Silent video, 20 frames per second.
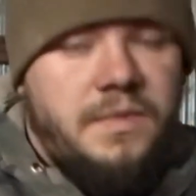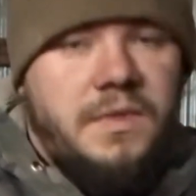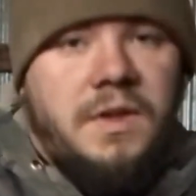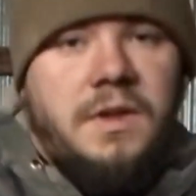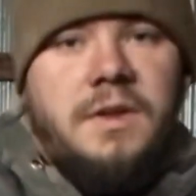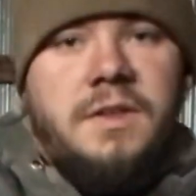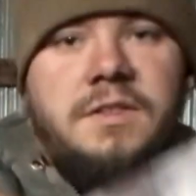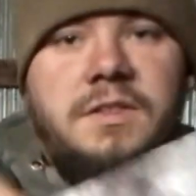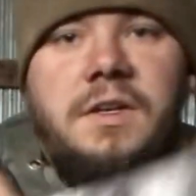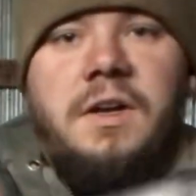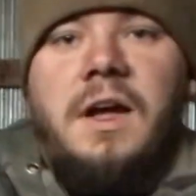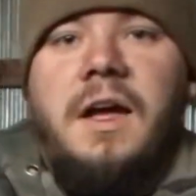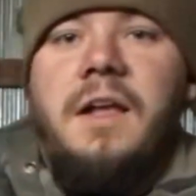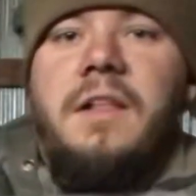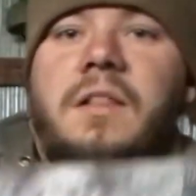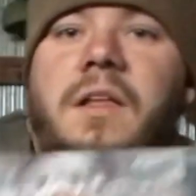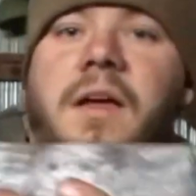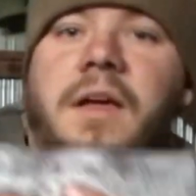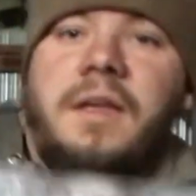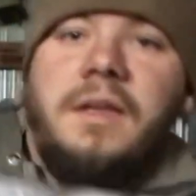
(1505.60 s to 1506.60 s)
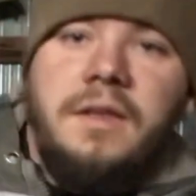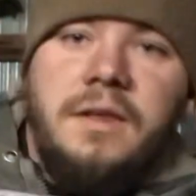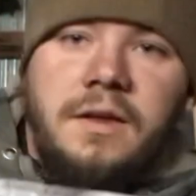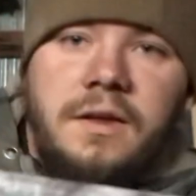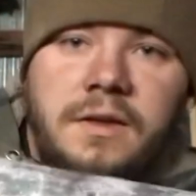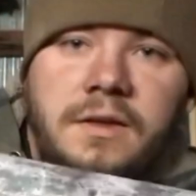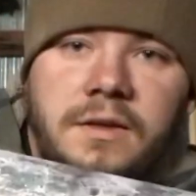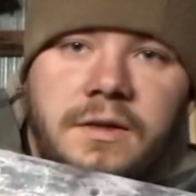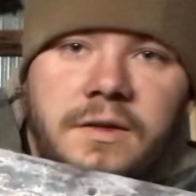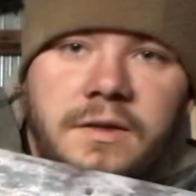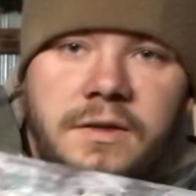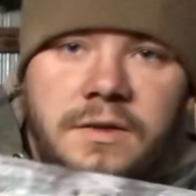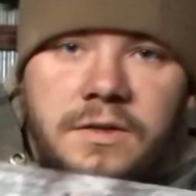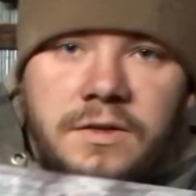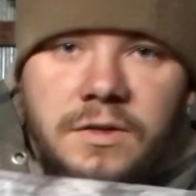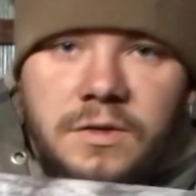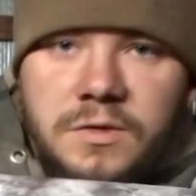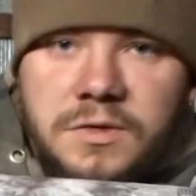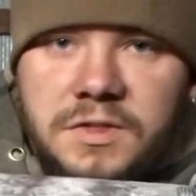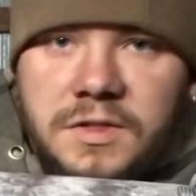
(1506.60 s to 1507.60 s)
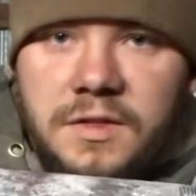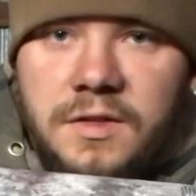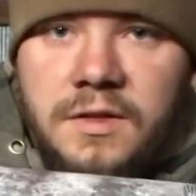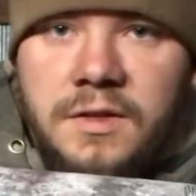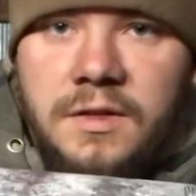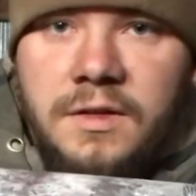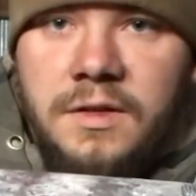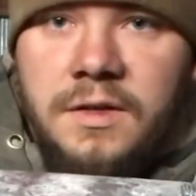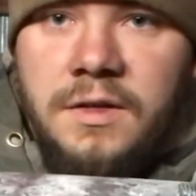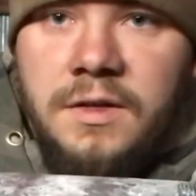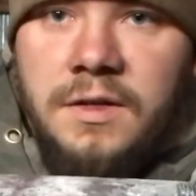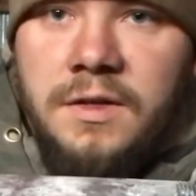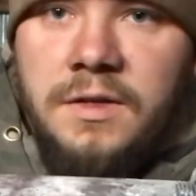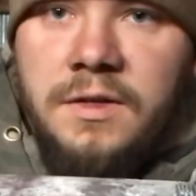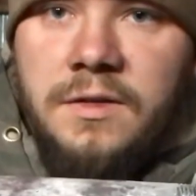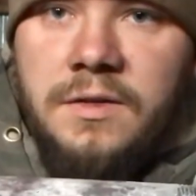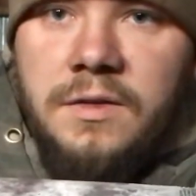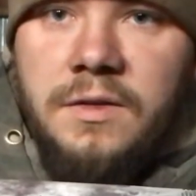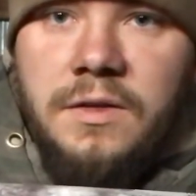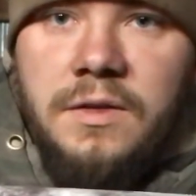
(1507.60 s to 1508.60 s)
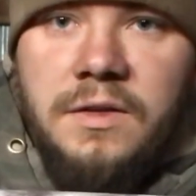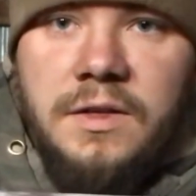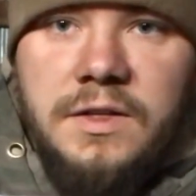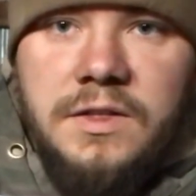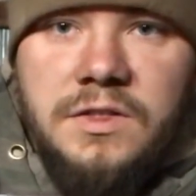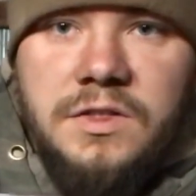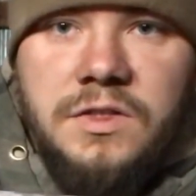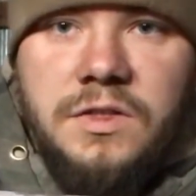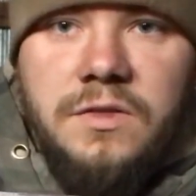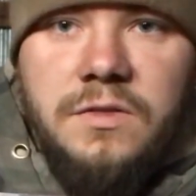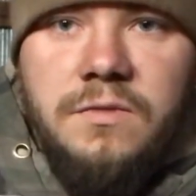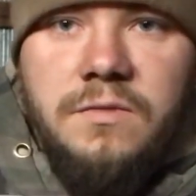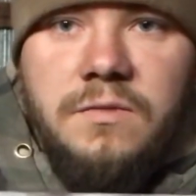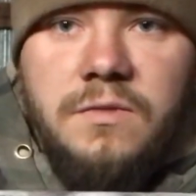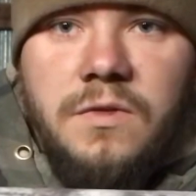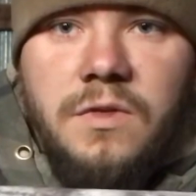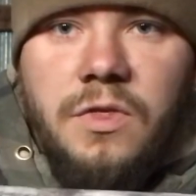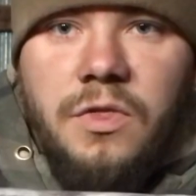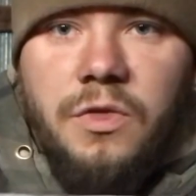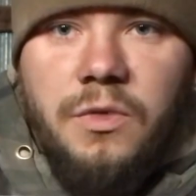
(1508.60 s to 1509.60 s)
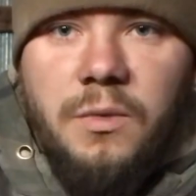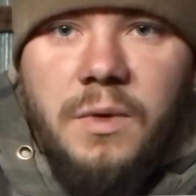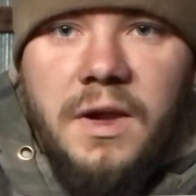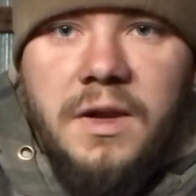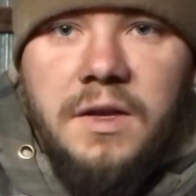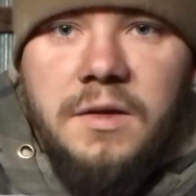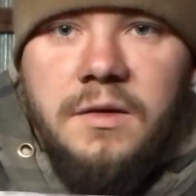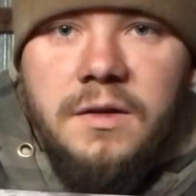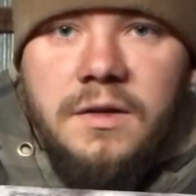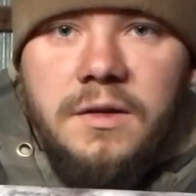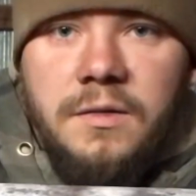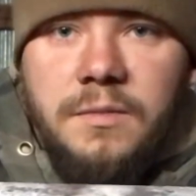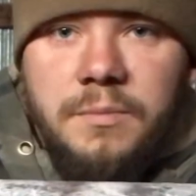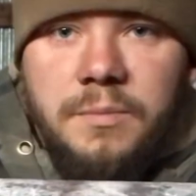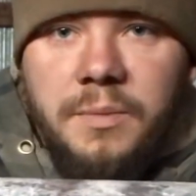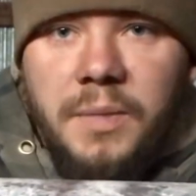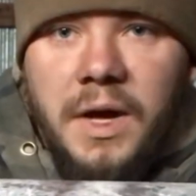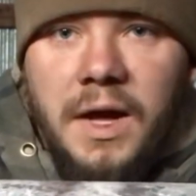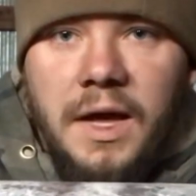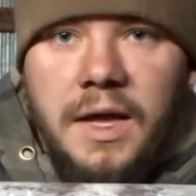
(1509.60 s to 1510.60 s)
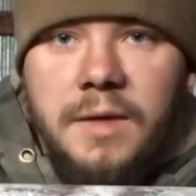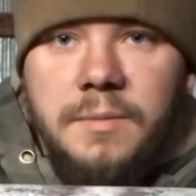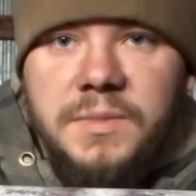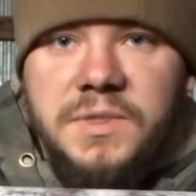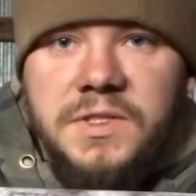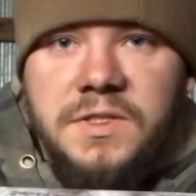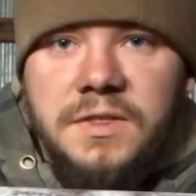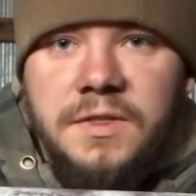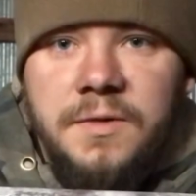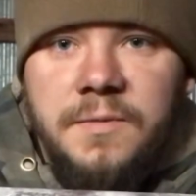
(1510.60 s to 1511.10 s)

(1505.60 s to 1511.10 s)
I said, I like using these threaded pipes.